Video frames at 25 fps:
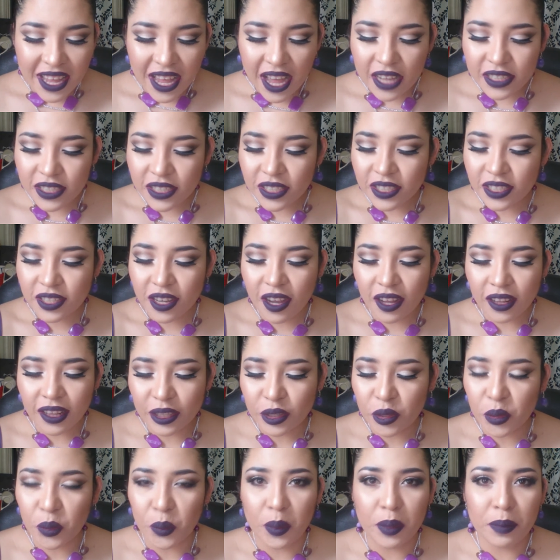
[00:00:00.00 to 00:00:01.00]
I just got
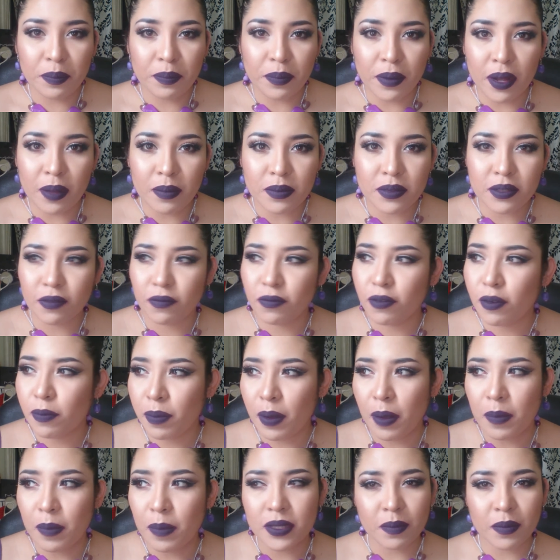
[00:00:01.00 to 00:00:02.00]
like 3 pumps or 4
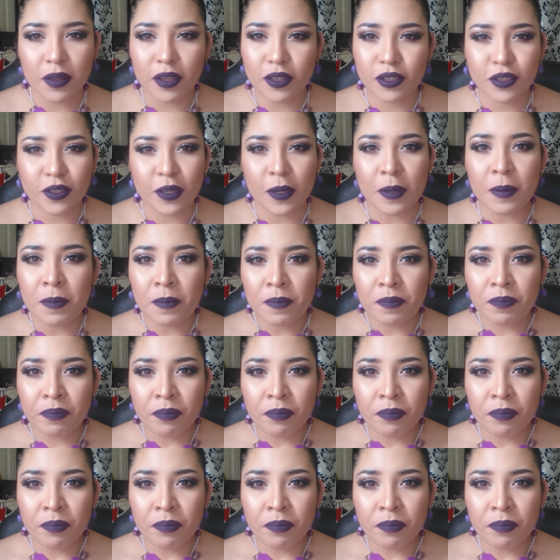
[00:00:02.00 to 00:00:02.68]
pumps, I'm not sure.